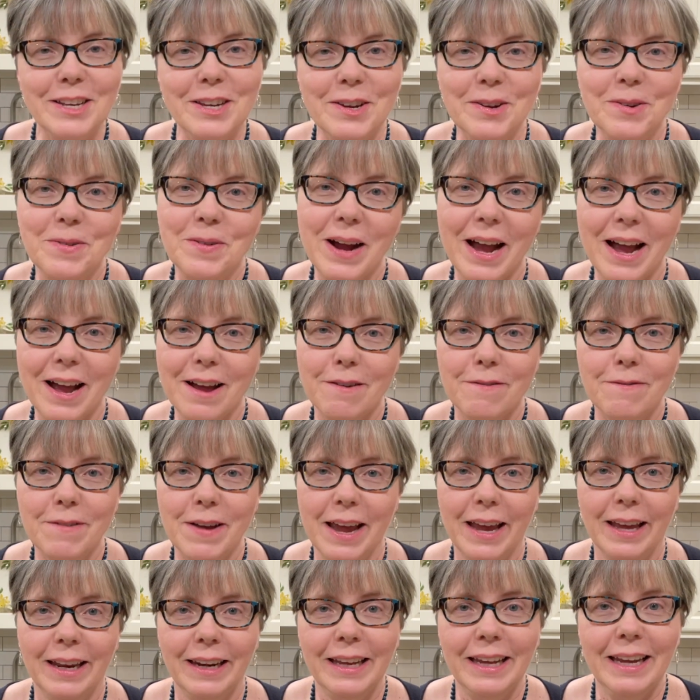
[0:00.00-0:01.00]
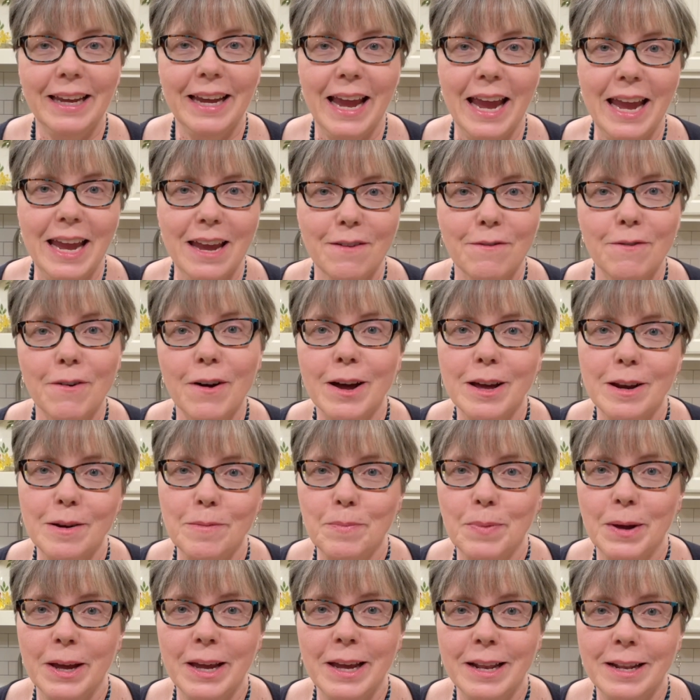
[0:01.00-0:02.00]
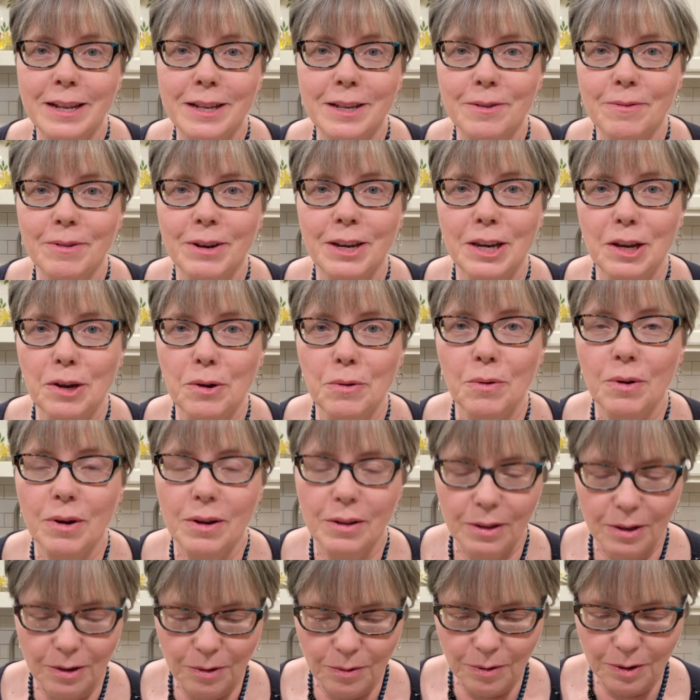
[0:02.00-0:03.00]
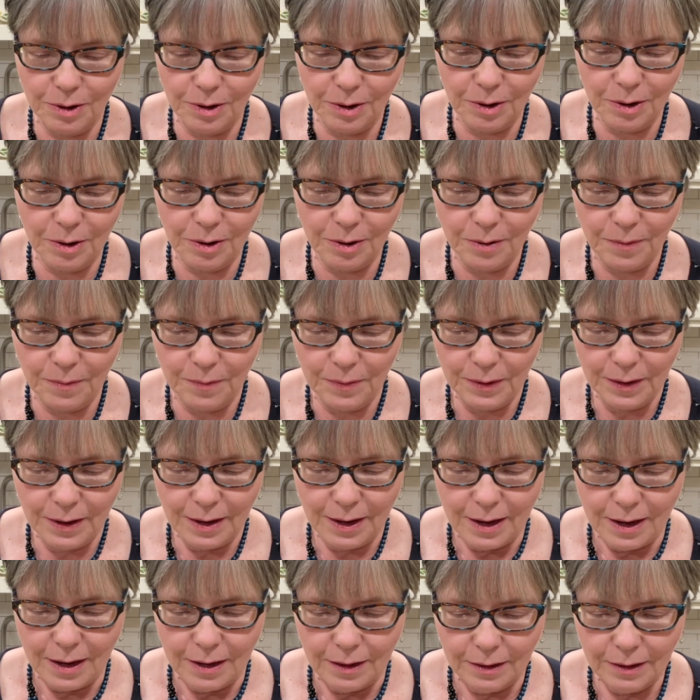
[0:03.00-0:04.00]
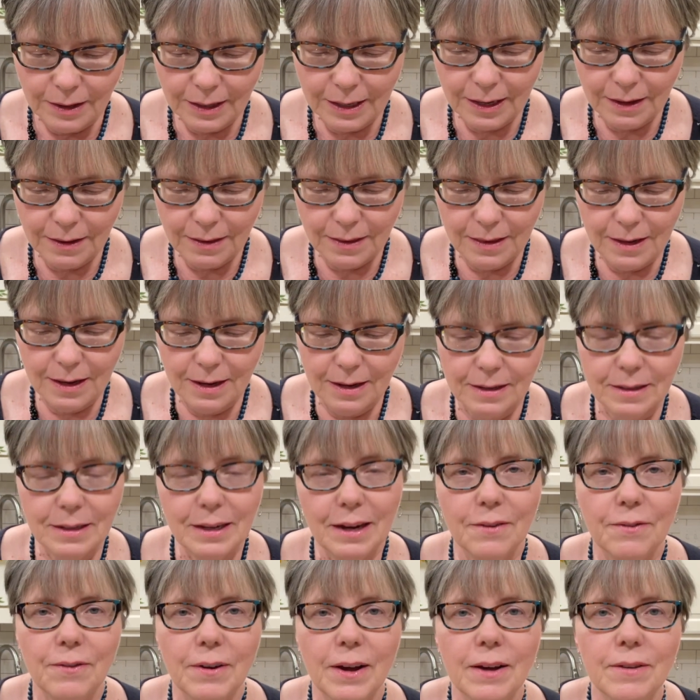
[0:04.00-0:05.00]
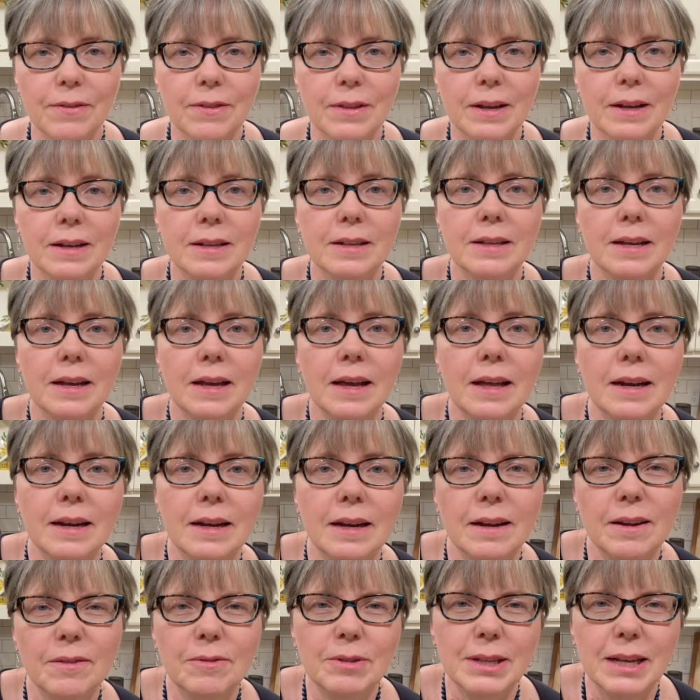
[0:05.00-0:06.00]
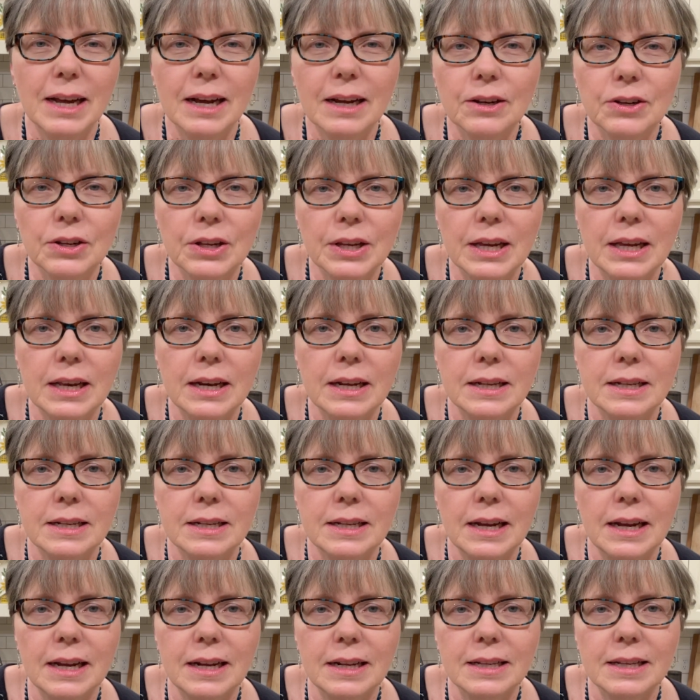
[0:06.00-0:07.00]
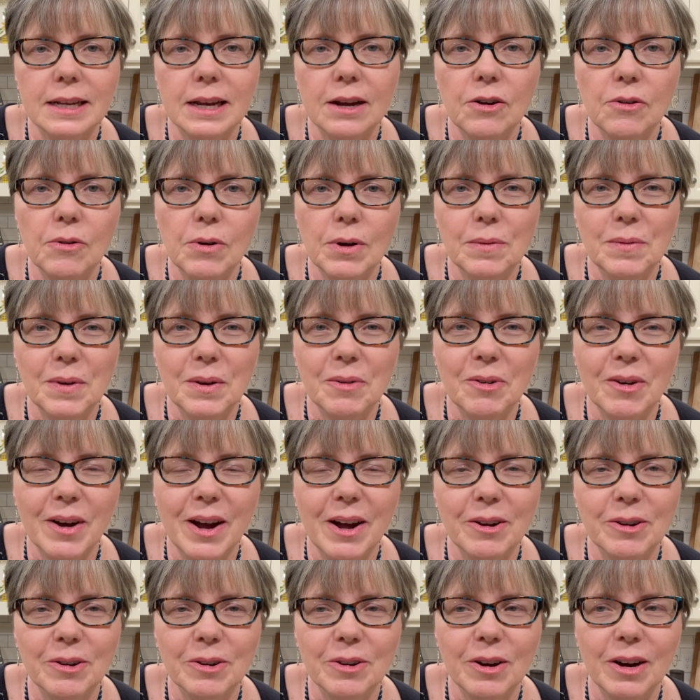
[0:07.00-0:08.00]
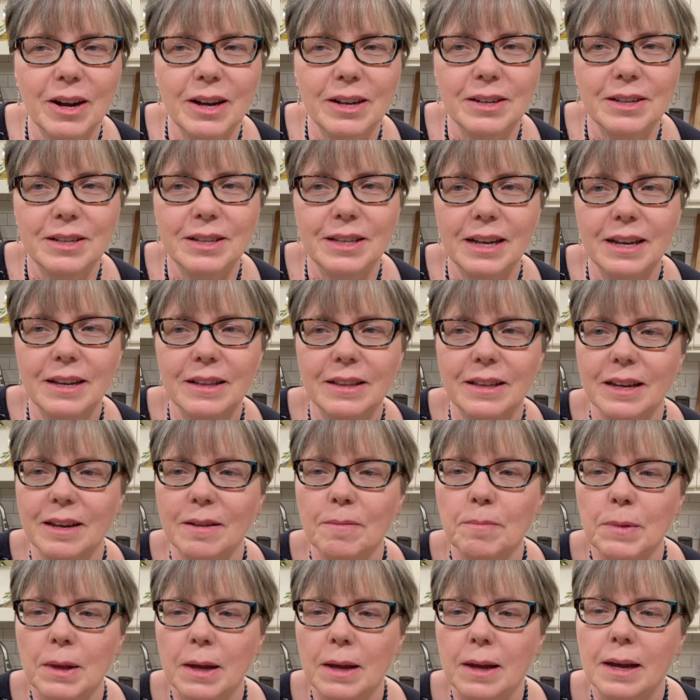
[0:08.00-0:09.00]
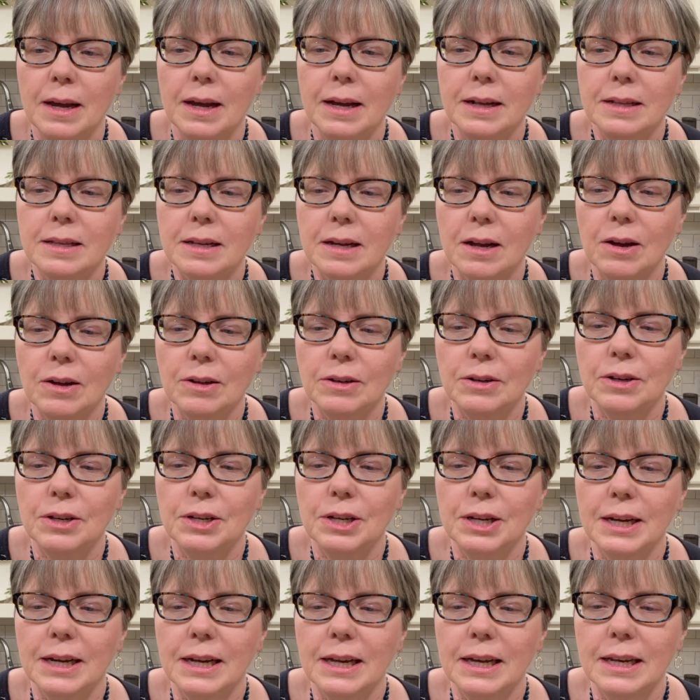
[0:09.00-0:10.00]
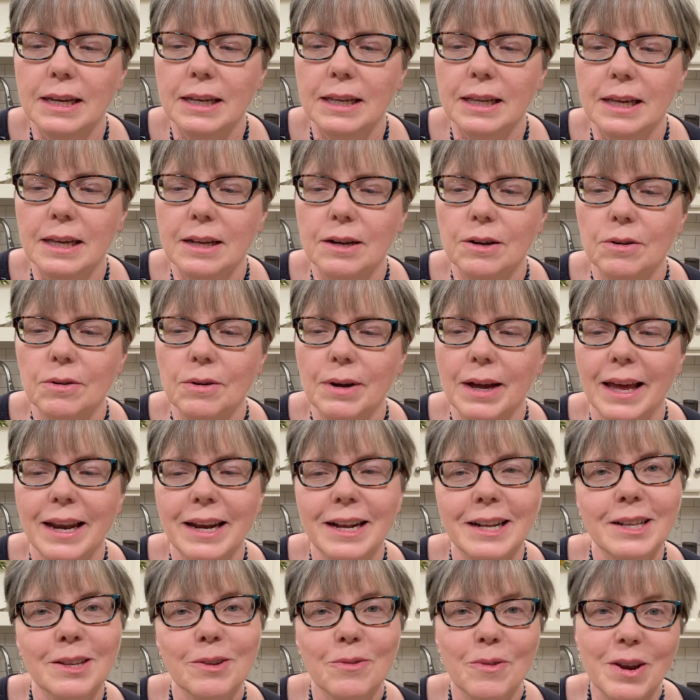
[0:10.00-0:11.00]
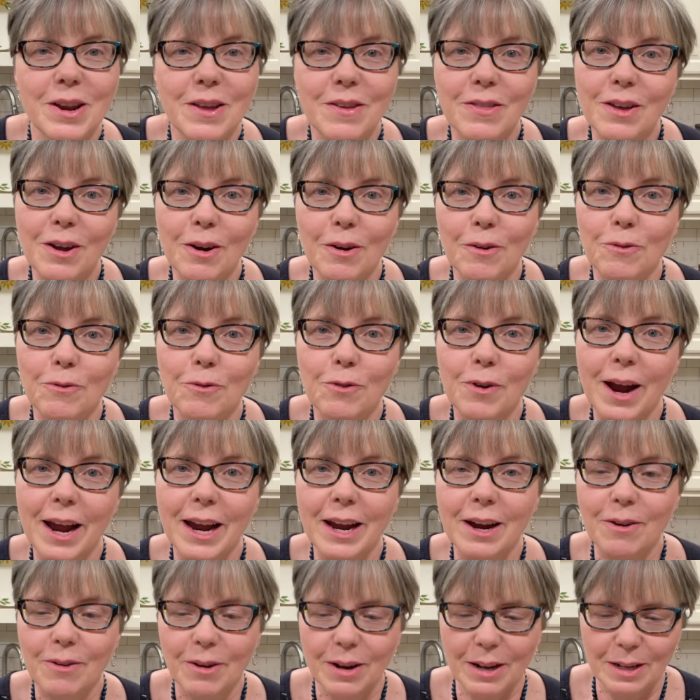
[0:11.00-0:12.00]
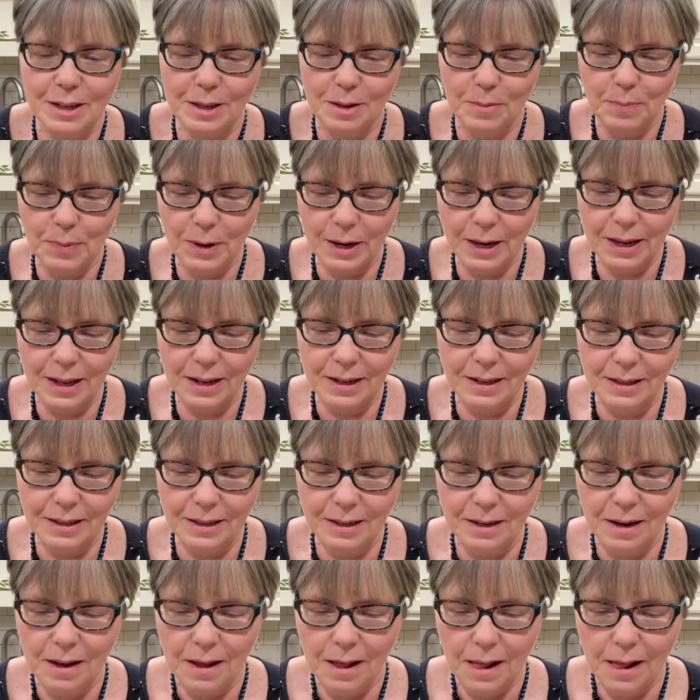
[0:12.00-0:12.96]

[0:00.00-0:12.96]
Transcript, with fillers: you have any Avon pins when you were a little girl? Look at this. I found this at, it was actually an estate sale when we were out garage selling. It's called Chicken Little and it's one of their fragrance pins.